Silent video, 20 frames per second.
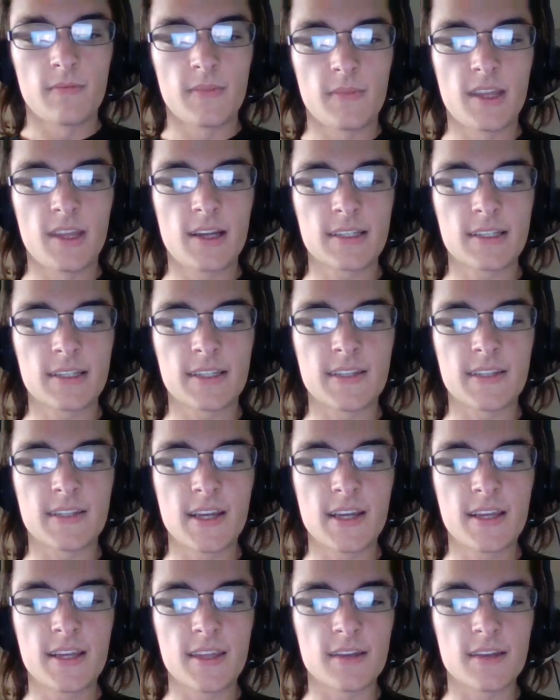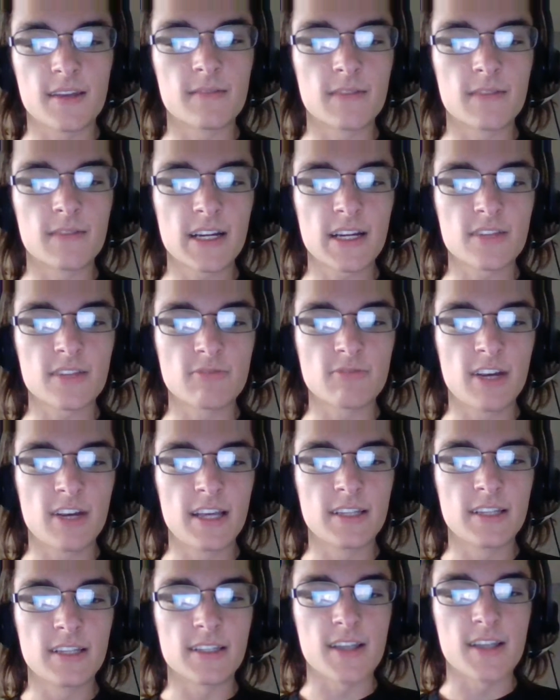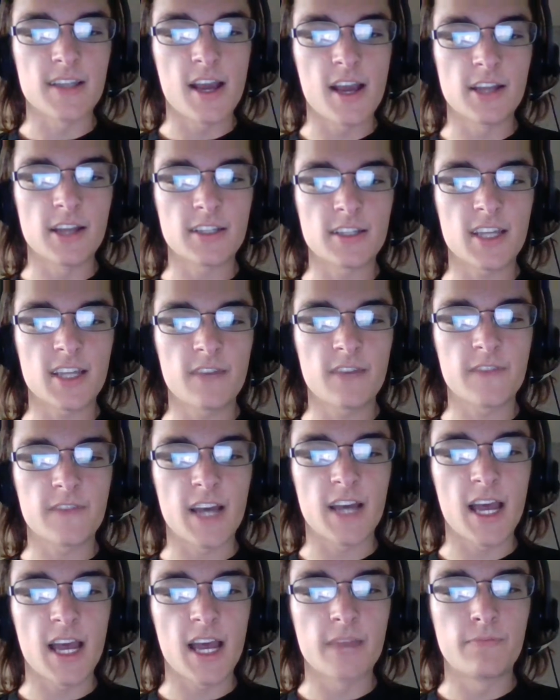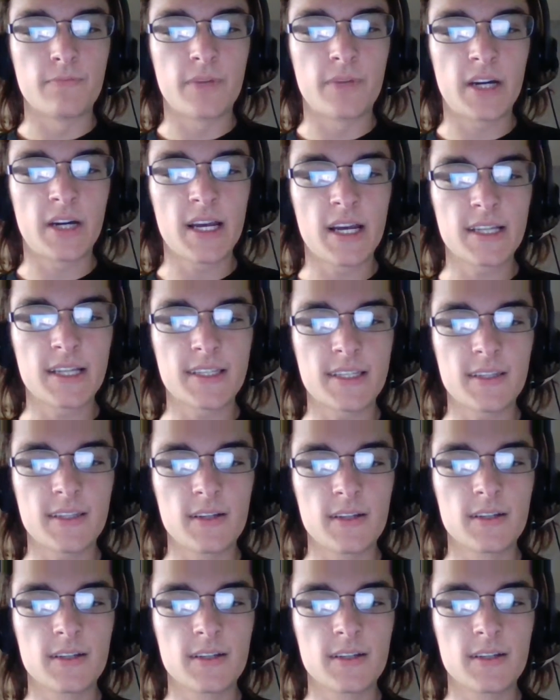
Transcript: Not to say that Rex Ryan is not a tough guy, but